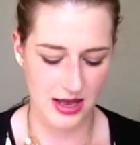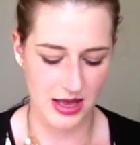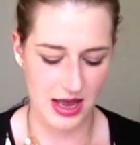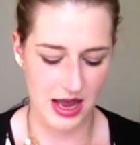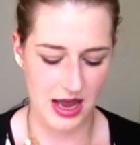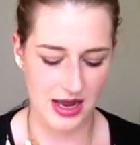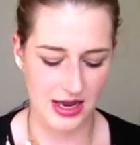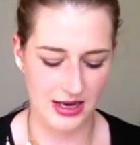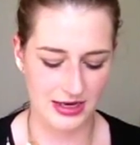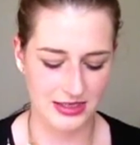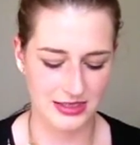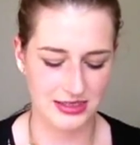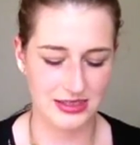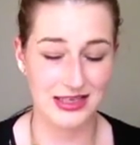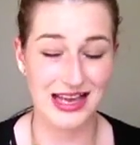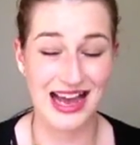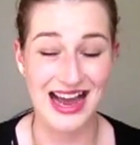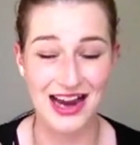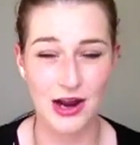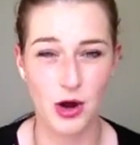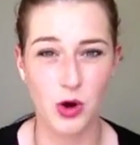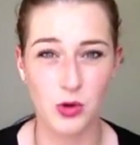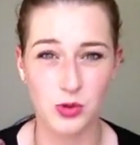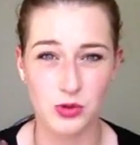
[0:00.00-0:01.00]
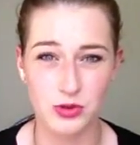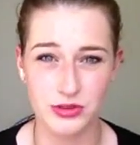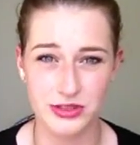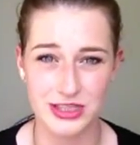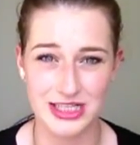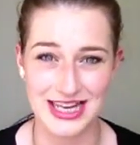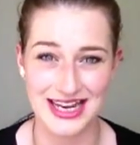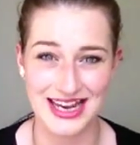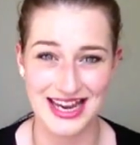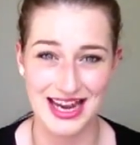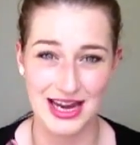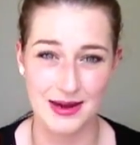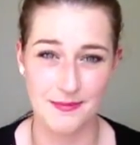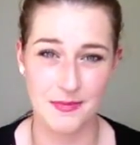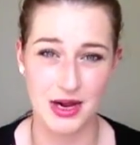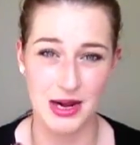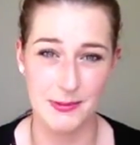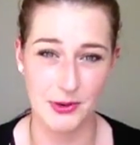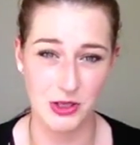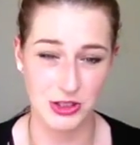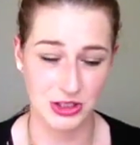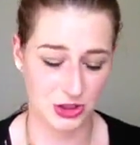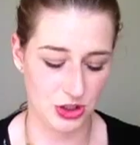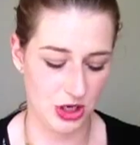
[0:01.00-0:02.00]
I hauled it in my
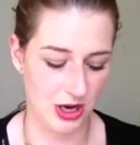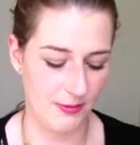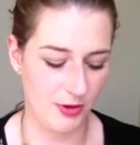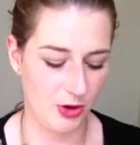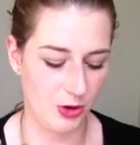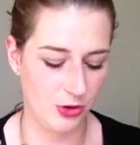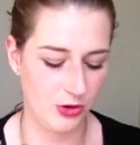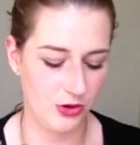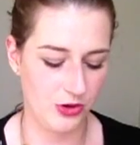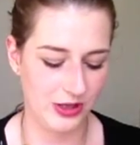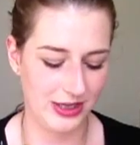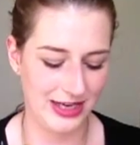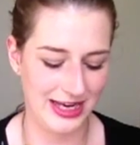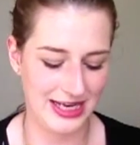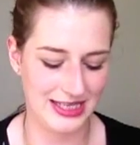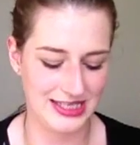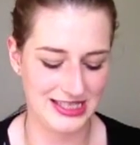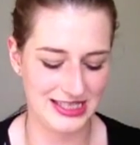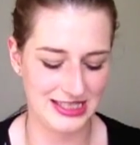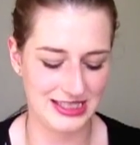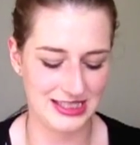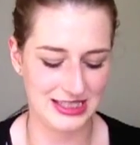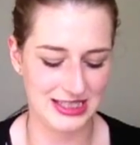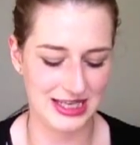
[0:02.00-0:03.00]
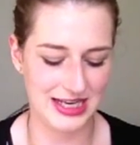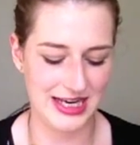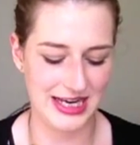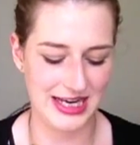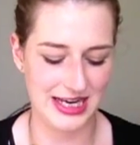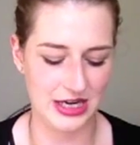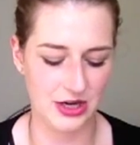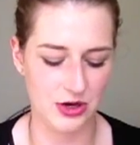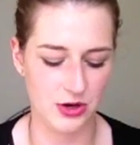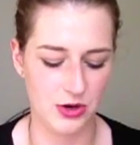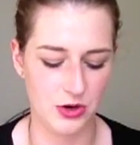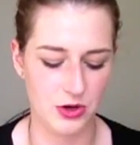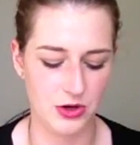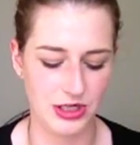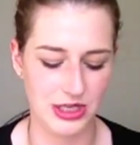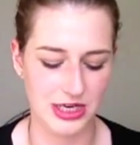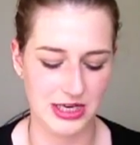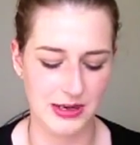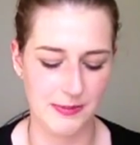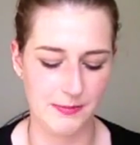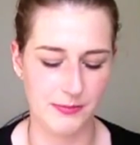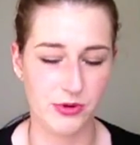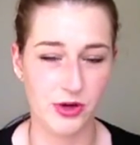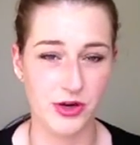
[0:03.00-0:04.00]
body shop haul. It is the
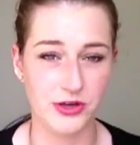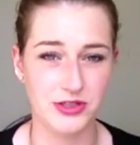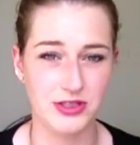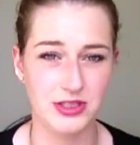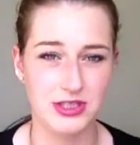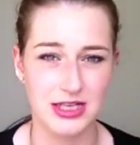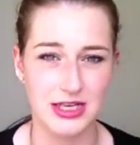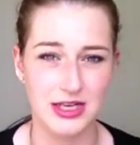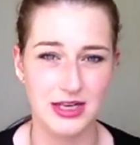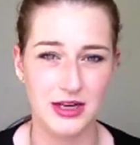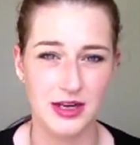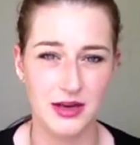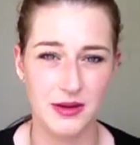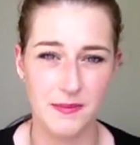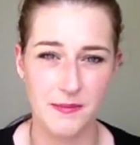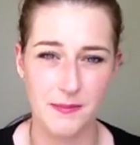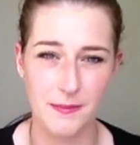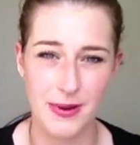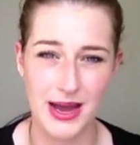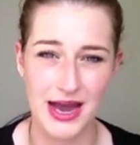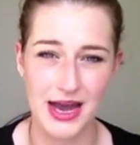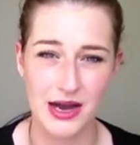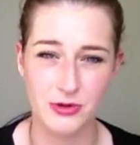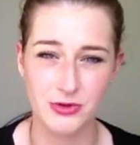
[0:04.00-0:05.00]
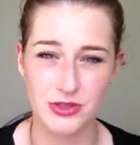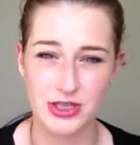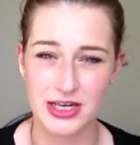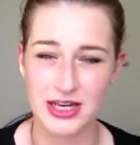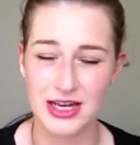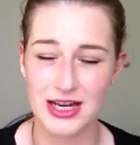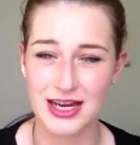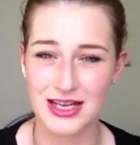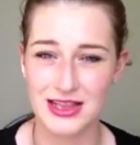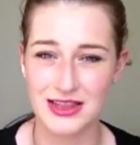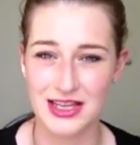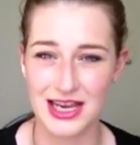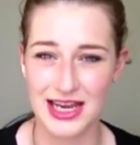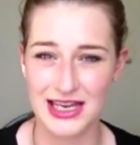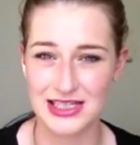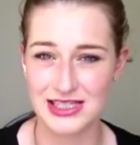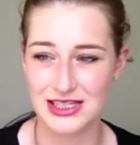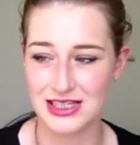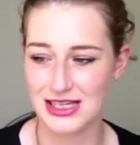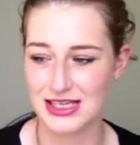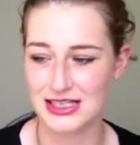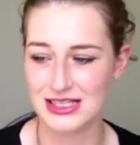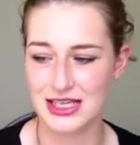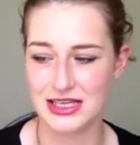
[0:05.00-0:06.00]
Honey Bronzing Powder, and this
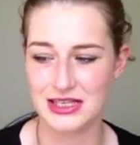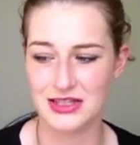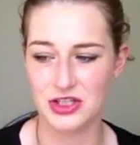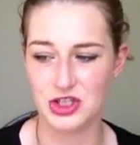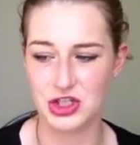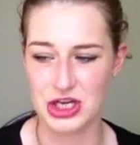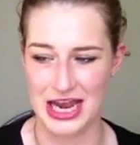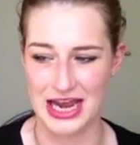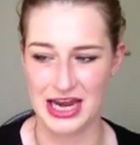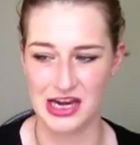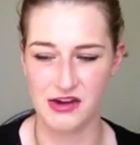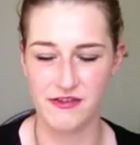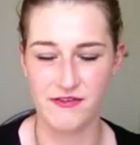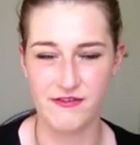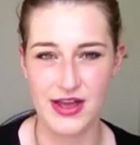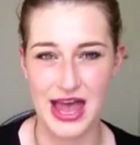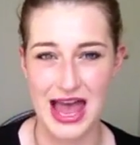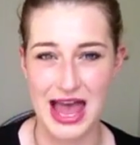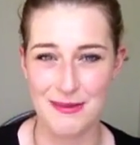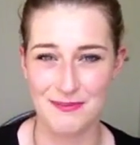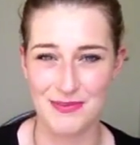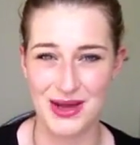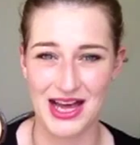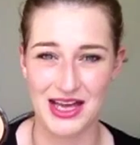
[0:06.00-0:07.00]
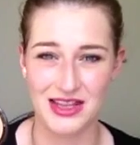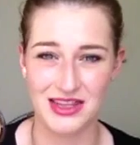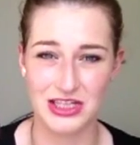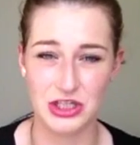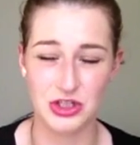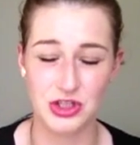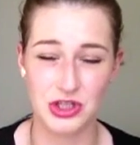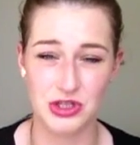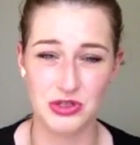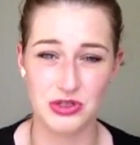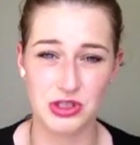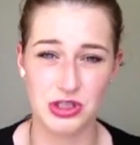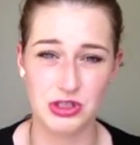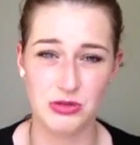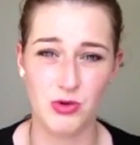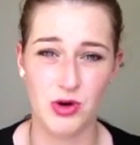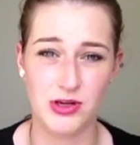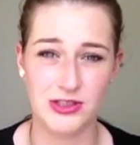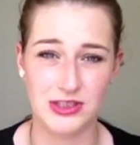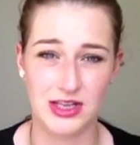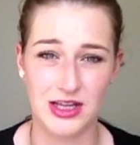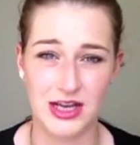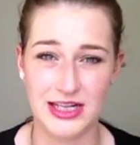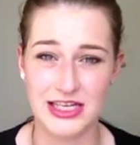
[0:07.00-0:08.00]
is in the shade Fair Matte. They do
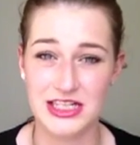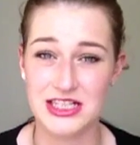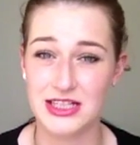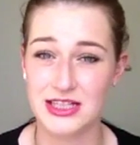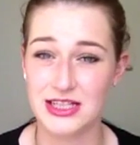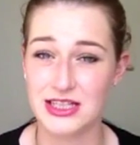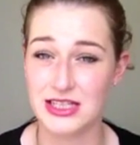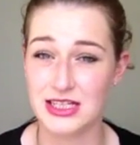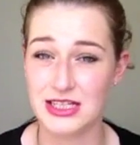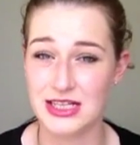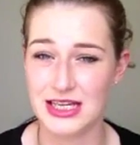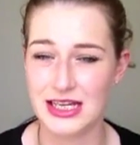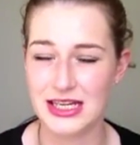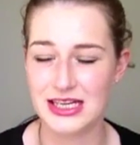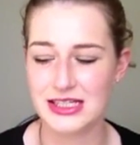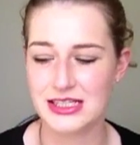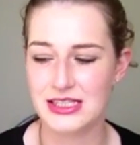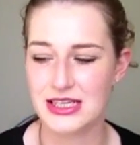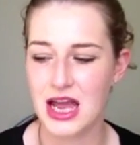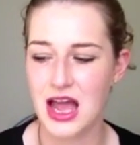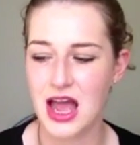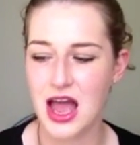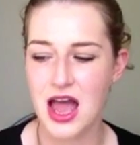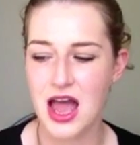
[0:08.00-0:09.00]
one lighter than this.